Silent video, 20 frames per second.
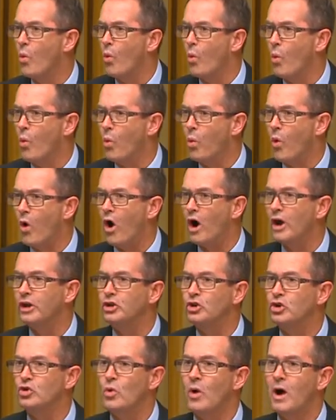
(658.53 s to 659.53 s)
why
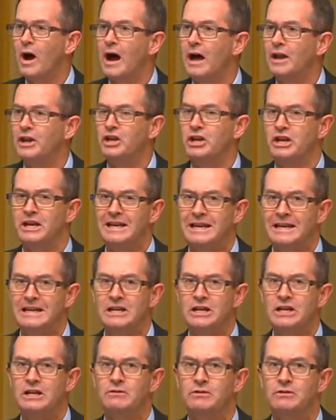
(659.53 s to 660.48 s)
you are in need